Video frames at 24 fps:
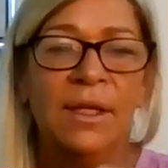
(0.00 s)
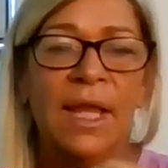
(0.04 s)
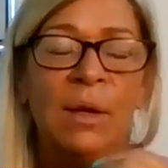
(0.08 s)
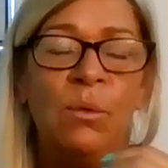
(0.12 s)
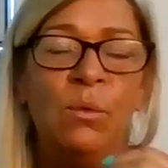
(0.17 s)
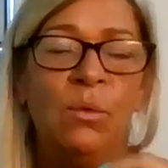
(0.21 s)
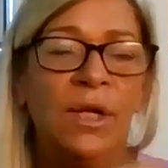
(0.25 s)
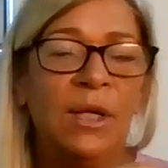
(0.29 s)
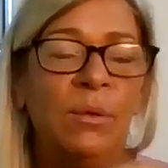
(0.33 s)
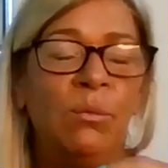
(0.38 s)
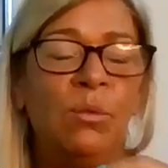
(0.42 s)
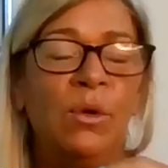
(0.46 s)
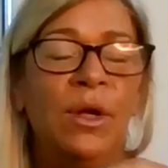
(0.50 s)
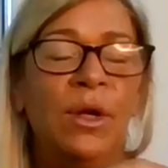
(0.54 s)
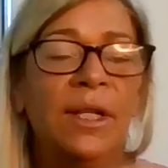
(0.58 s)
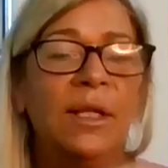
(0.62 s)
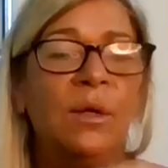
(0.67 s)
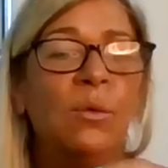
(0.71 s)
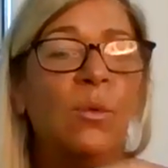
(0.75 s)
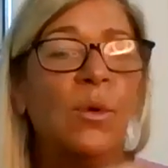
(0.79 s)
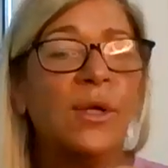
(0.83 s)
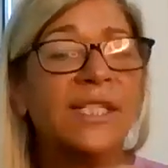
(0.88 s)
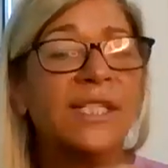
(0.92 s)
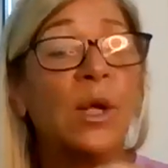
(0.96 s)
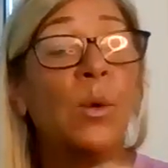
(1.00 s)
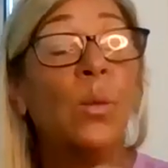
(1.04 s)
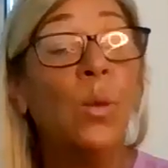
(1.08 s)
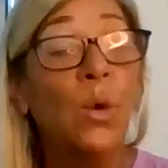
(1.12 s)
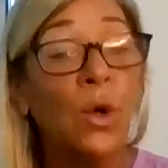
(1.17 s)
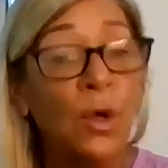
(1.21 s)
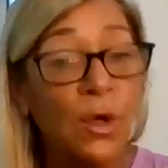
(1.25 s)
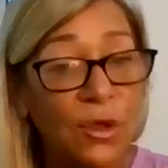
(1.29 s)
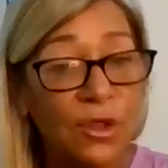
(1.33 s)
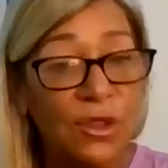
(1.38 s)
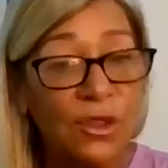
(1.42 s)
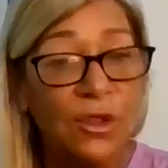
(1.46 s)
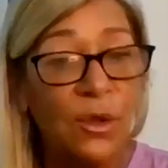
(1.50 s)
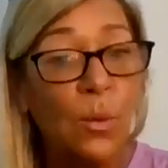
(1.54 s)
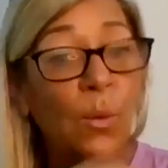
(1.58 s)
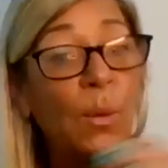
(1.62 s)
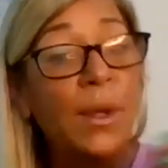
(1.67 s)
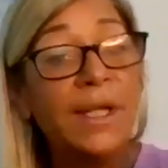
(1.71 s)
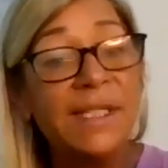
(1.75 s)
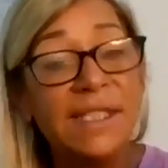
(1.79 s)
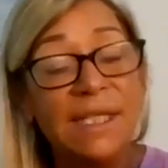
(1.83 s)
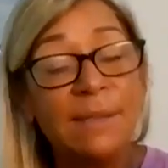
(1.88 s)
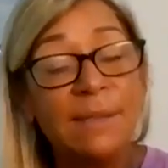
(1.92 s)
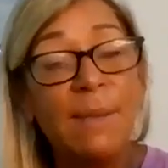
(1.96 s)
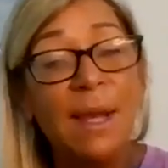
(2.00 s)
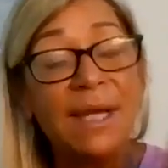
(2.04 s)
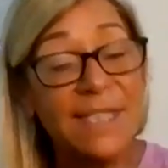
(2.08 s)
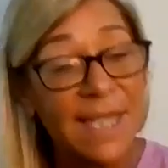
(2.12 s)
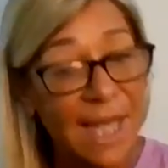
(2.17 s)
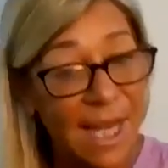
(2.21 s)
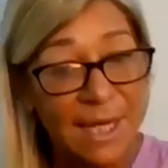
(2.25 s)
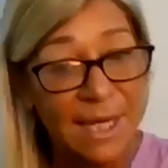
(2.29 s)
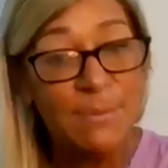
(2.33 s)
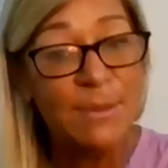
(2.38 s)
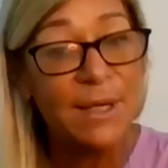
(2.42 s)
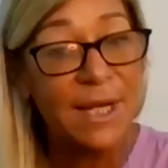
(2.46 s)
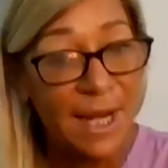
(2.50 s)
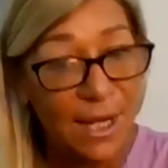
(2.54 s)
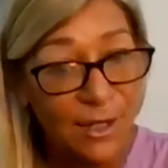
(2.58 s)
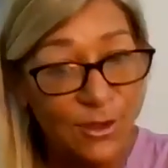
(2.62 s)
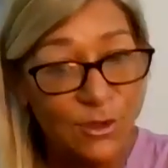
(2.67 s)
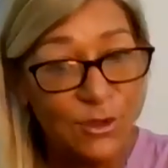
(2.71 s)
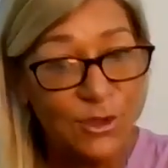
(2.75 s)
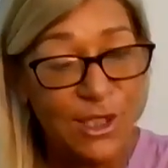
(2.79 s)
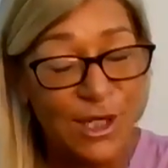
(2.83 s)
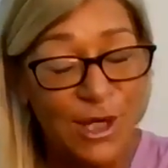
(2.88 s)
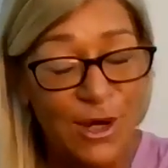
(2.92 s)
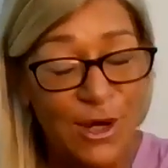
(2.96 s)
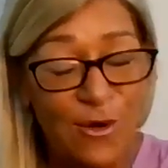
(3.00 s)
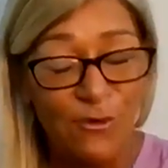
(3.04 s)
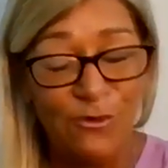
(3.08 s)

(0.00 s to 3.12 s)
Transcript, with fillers: And we really was it worth wasting my time and energy